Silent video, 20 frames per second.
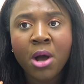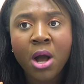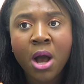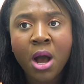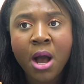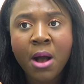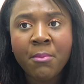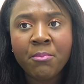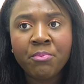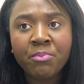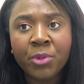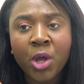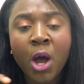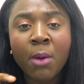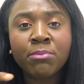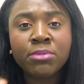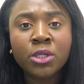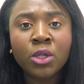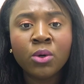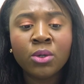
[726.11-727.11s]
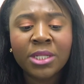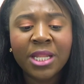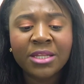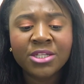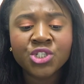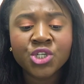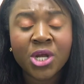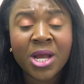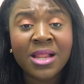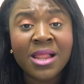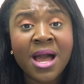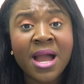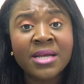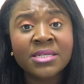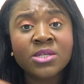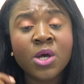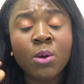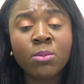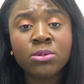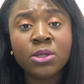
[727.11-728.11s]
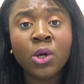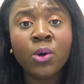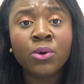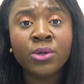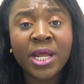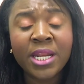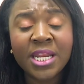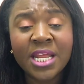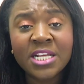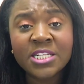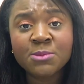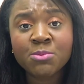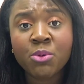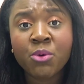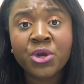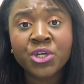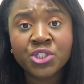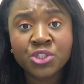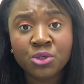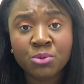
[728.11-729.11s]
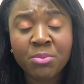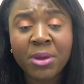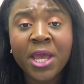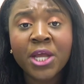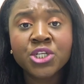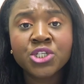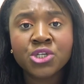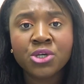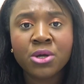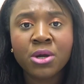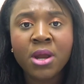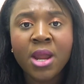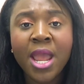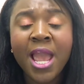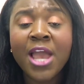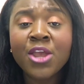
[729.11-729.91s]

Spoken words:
upload, let your clients upload an inspirational picture,